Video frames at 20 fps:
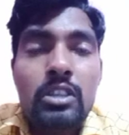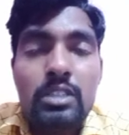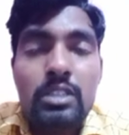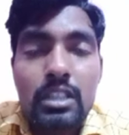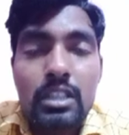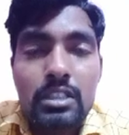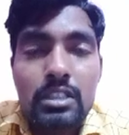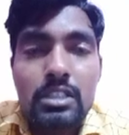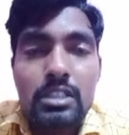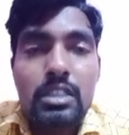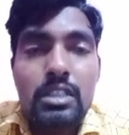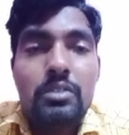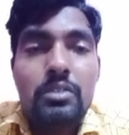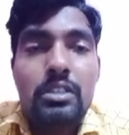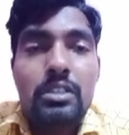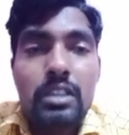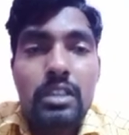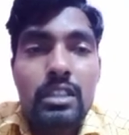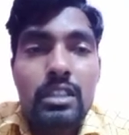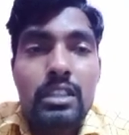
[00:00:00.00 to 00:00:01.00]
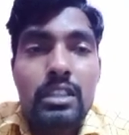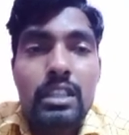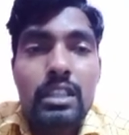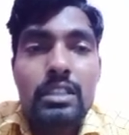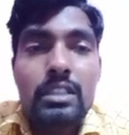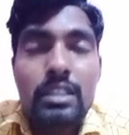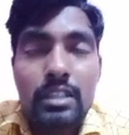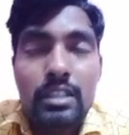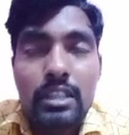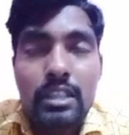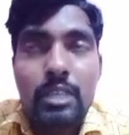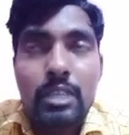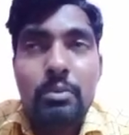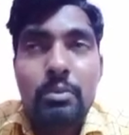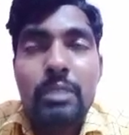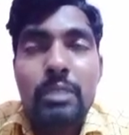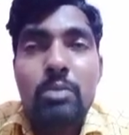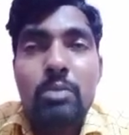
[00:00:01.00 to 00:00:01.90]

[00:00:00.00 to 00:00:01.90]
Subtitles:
construction of the tunnels, or atomic